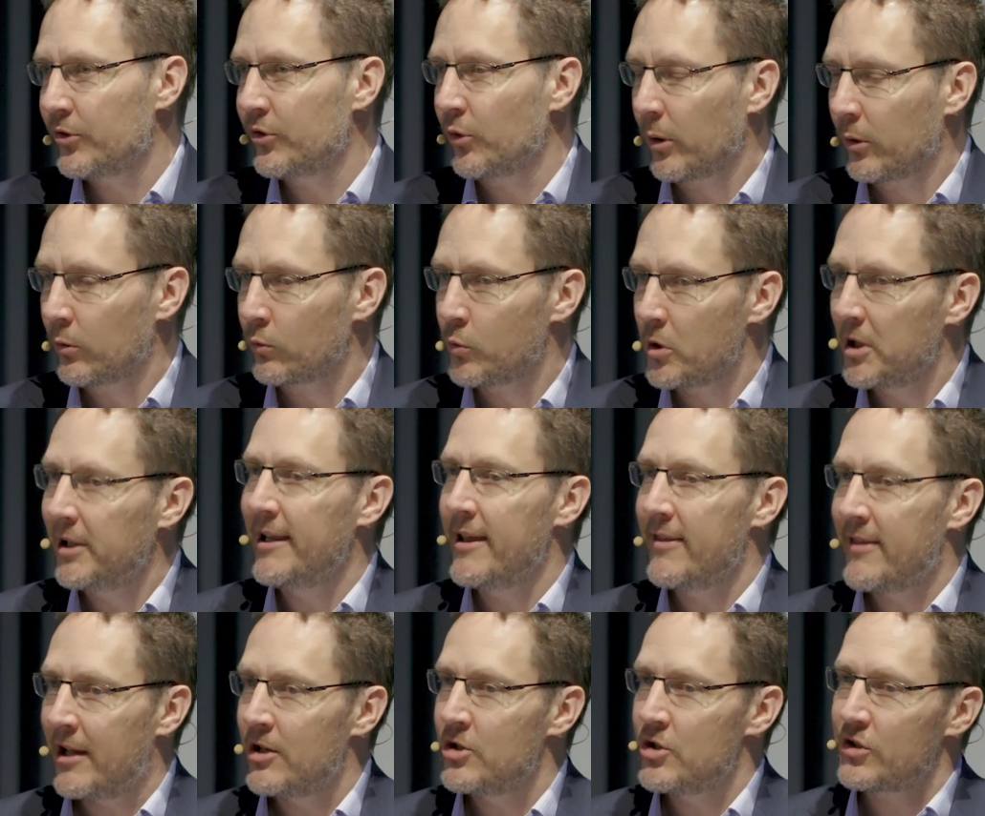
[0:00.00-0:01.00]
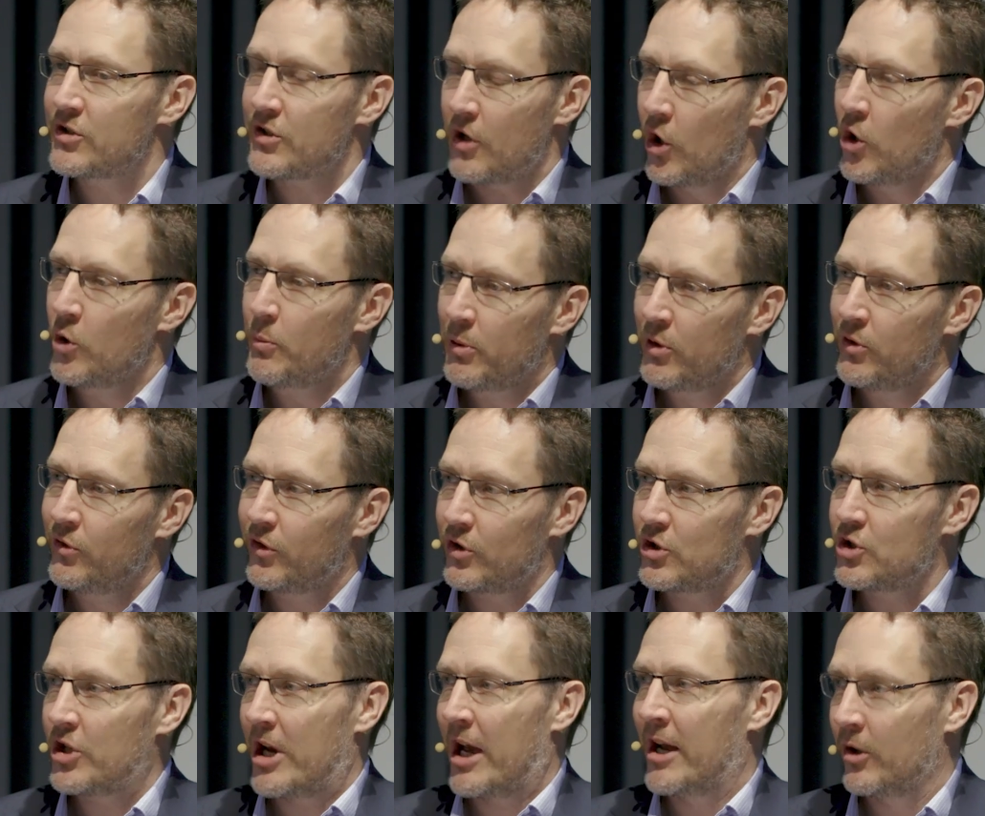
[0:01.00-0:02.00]
So it really then just opens a
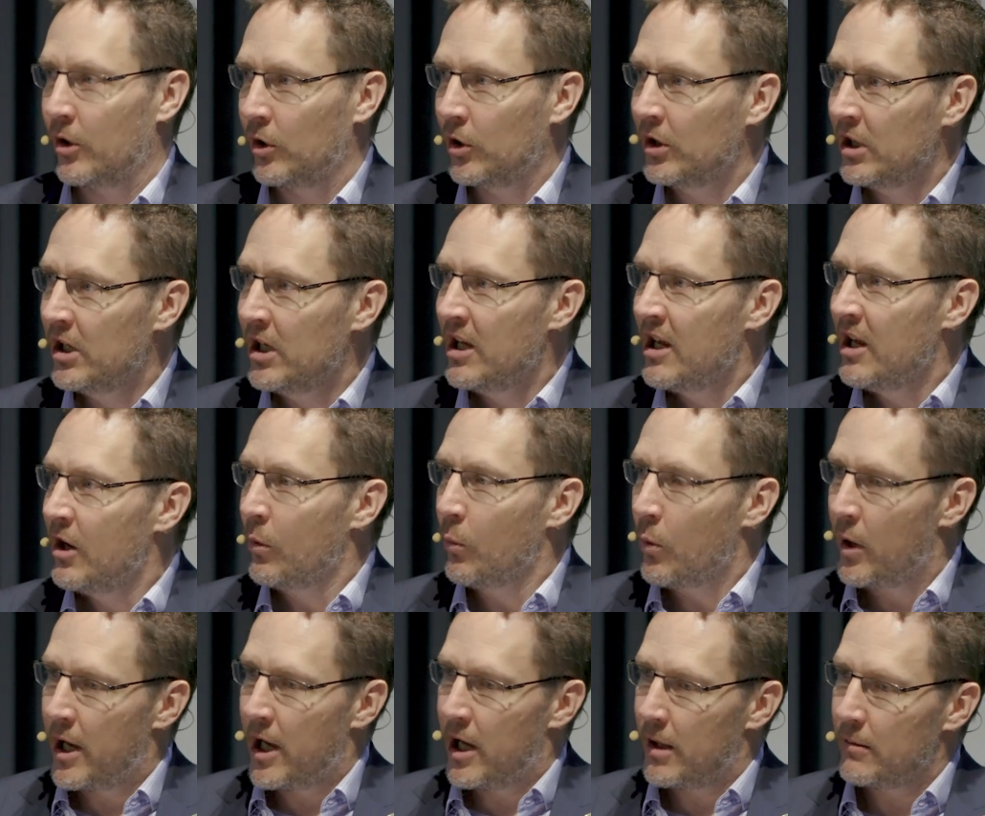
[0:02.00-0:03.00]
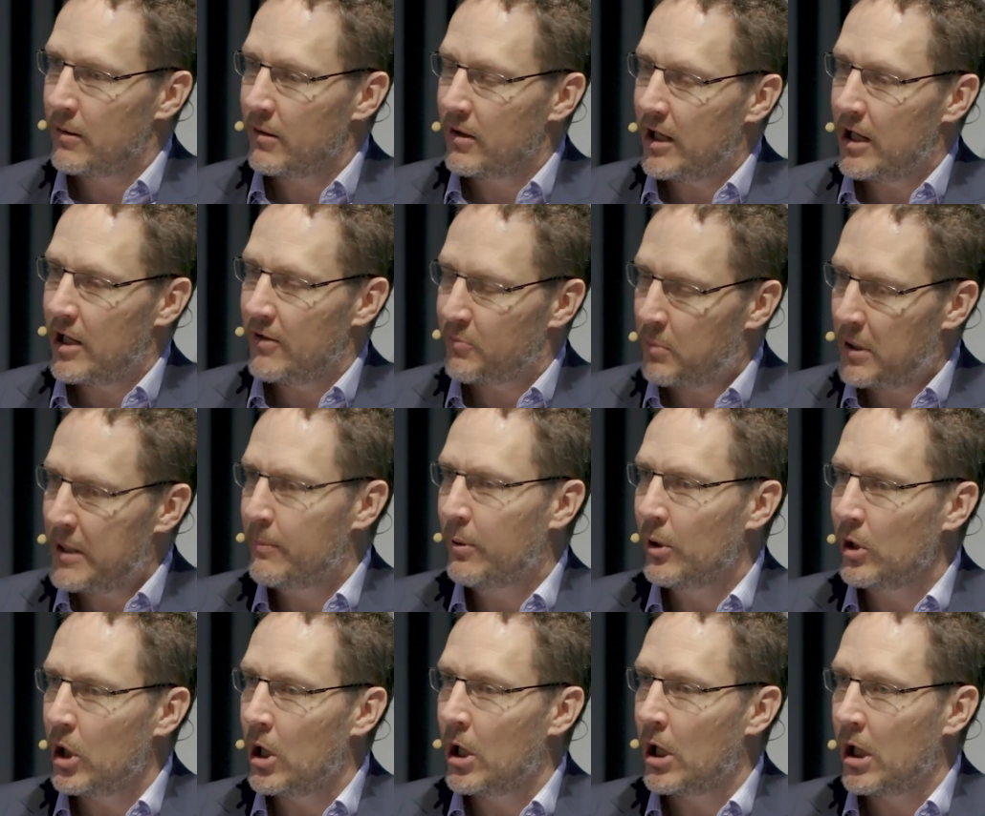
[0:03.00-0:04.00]
channel where if
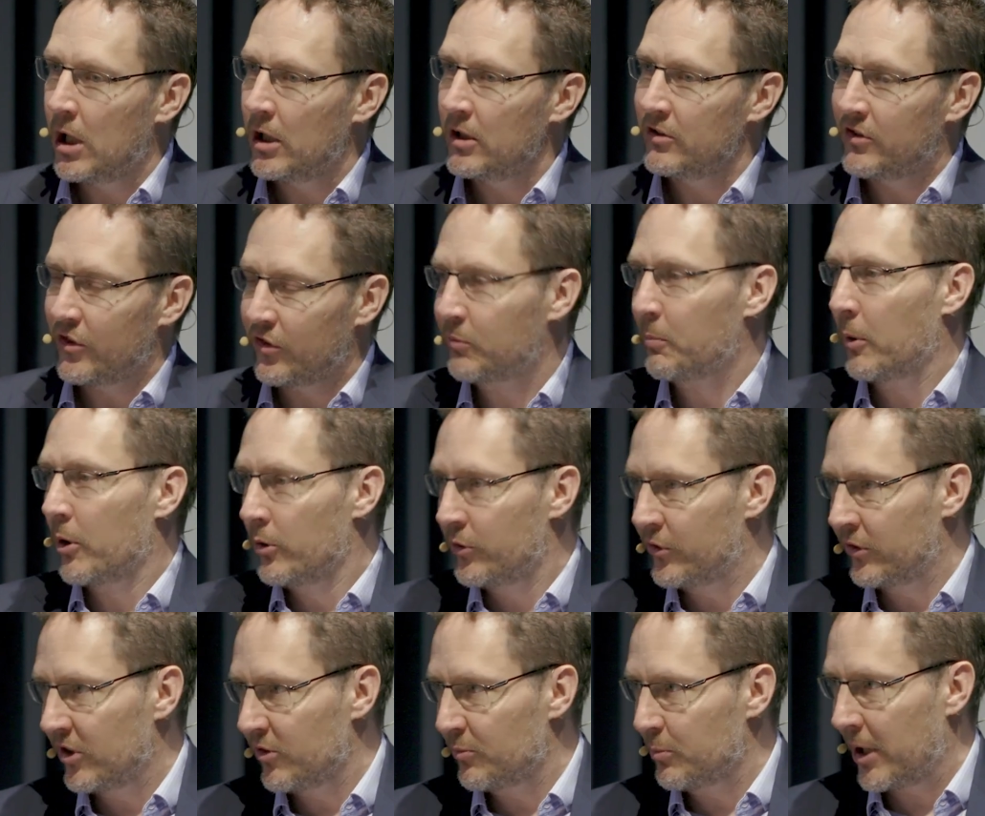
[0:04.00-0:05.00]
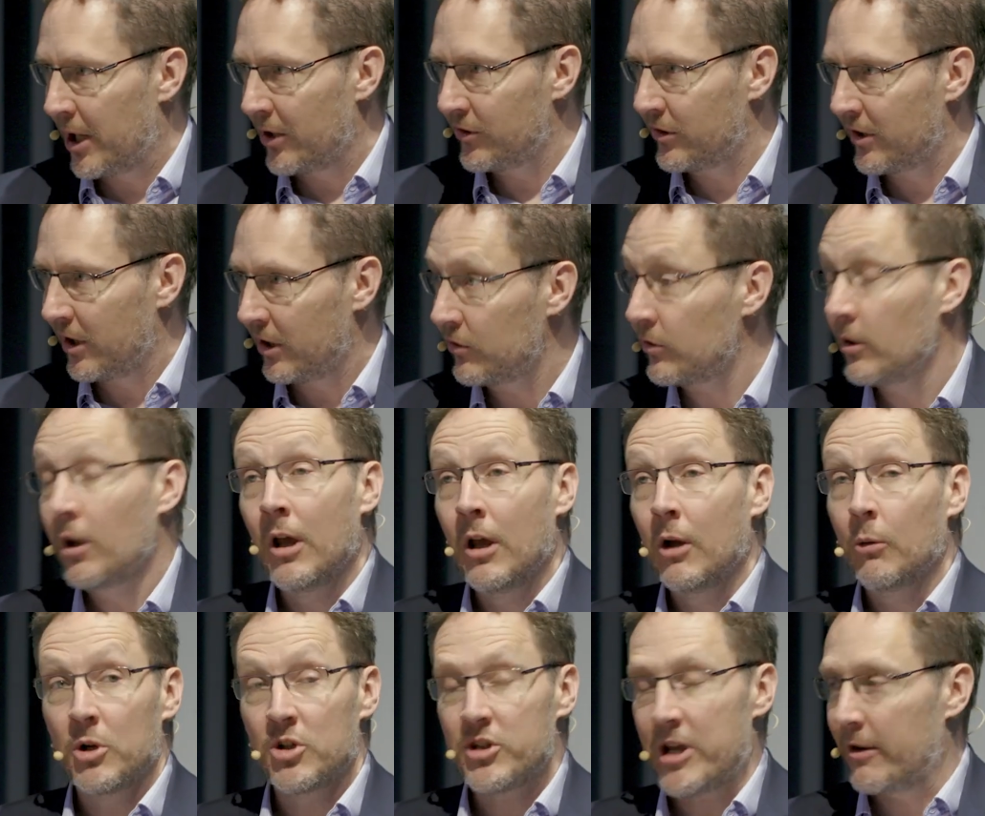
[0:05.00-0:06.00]
people are disposing of plastics,
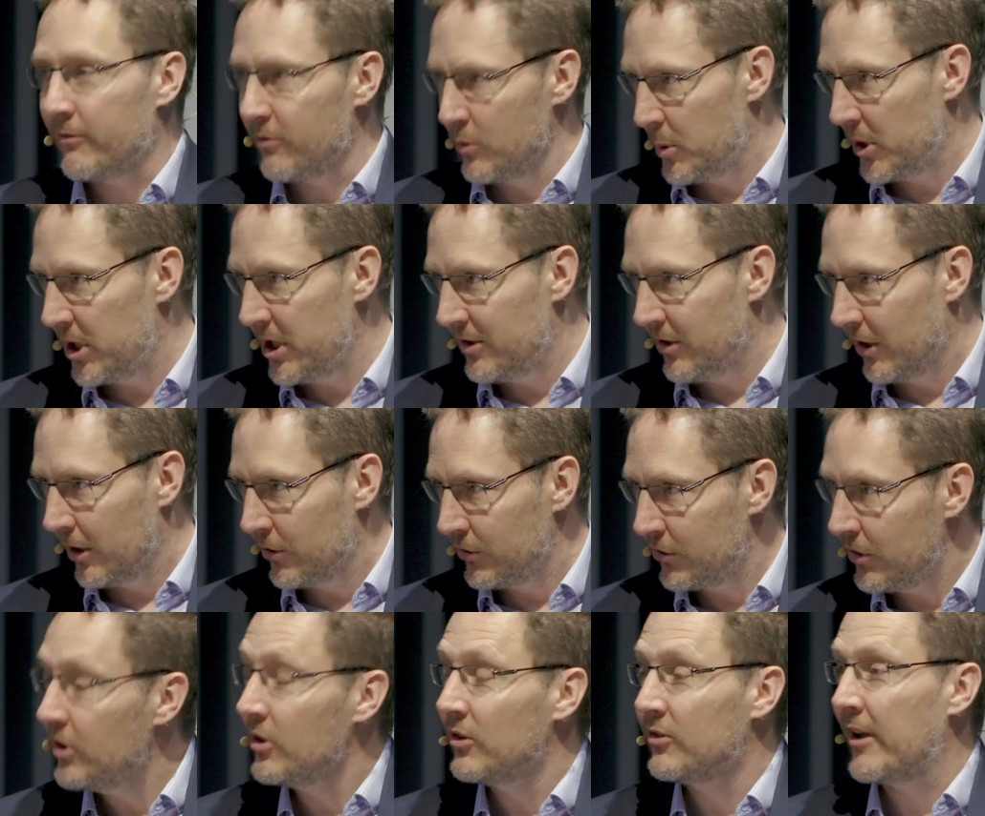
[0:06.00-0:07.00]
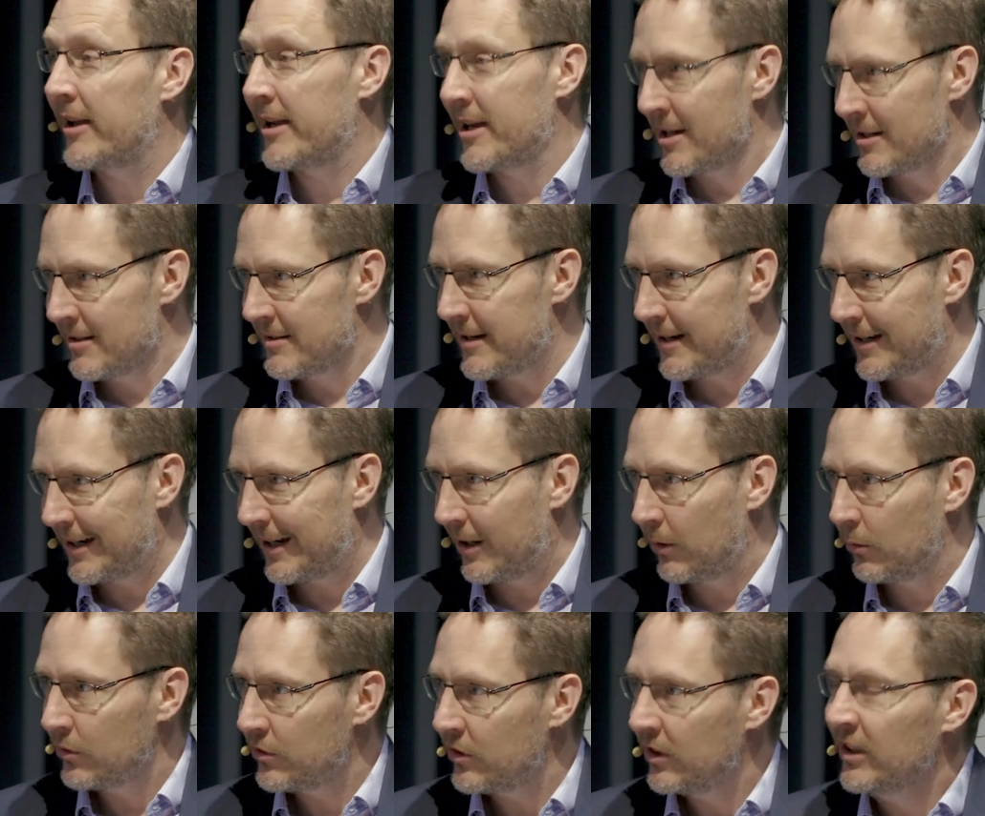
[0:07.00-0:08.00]
which everybody does day in, day
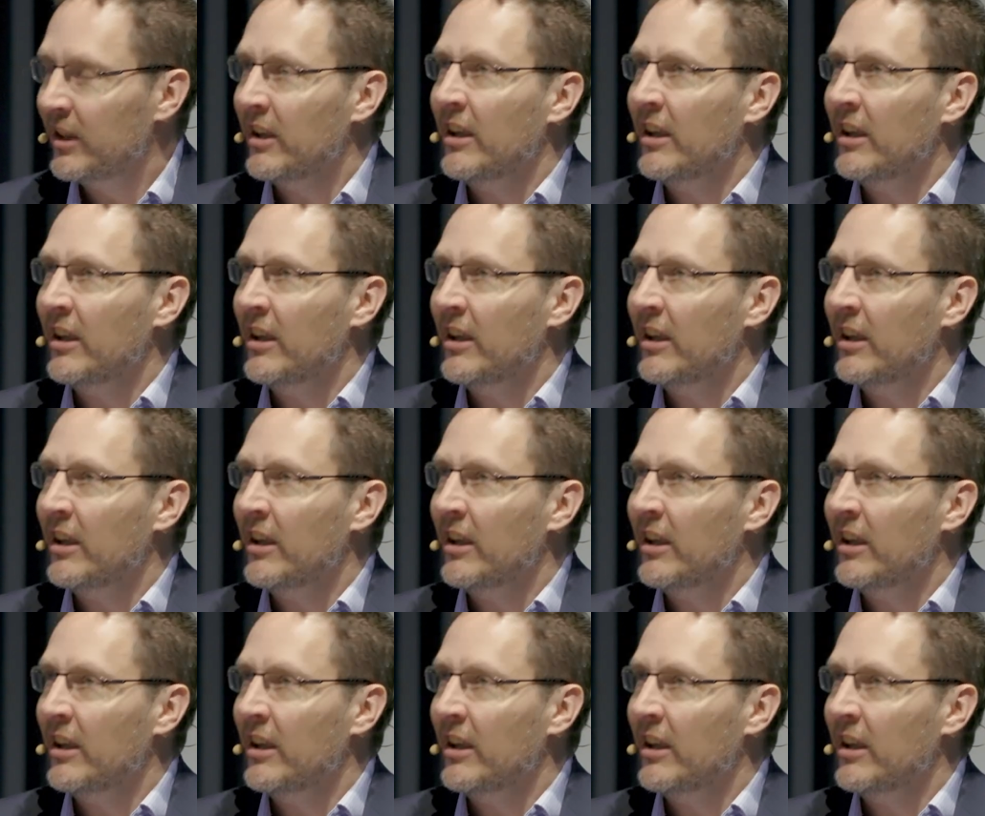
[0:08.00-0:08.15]
out,